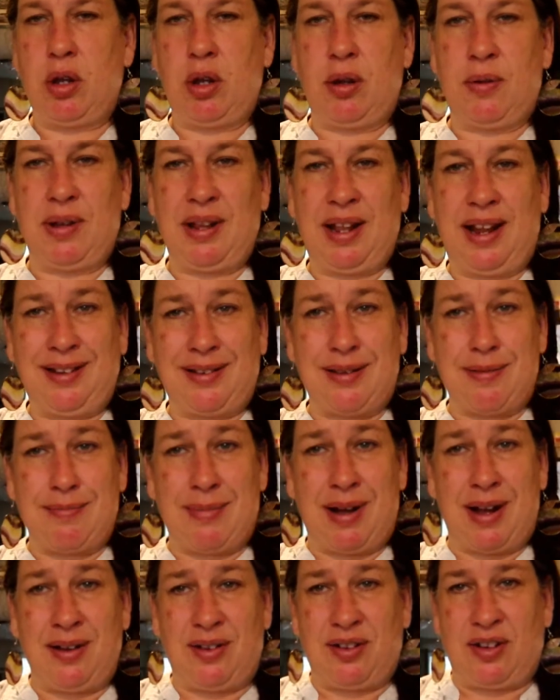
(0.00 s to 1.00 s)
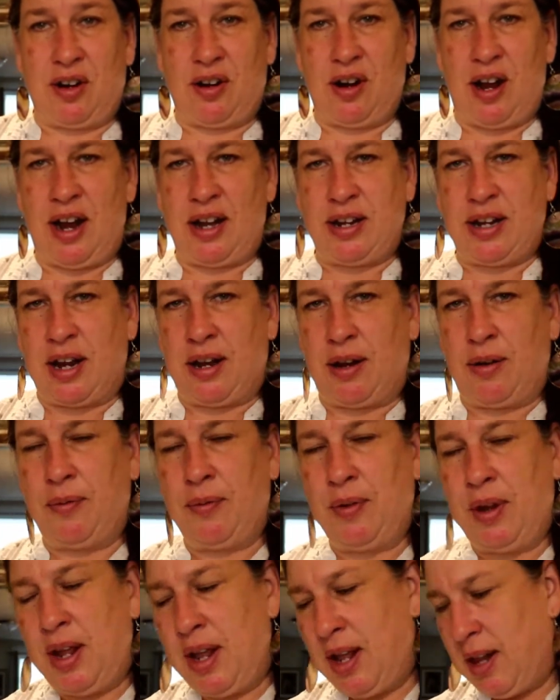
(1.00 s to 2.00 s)
You know, that's a monster onion.
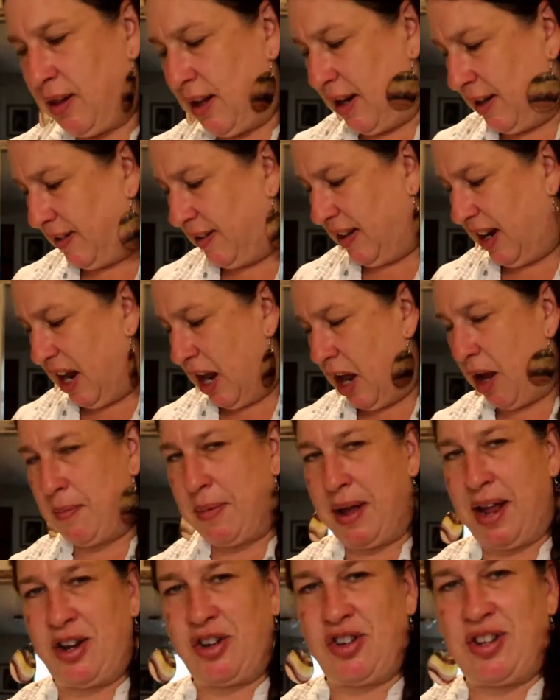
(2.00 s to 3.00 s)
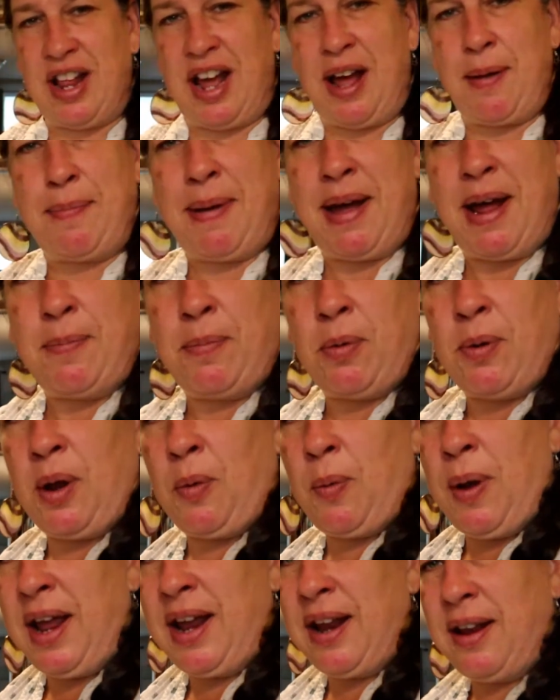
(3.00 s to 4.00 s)
Let's see how much that bad
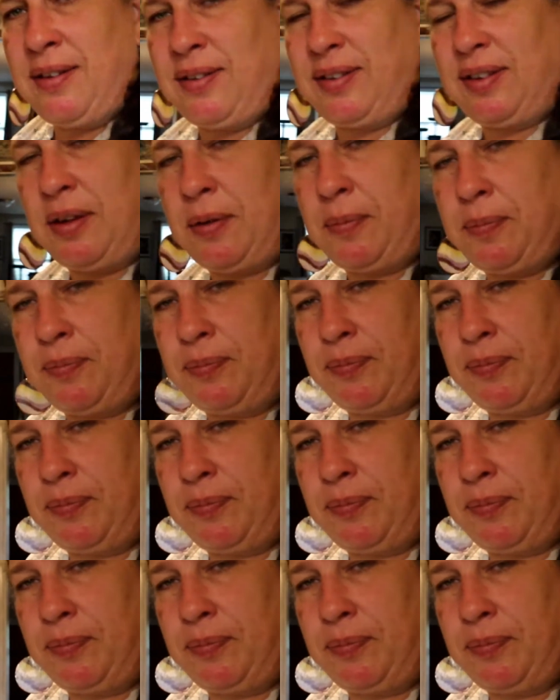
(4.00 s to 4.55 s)
boy weighs.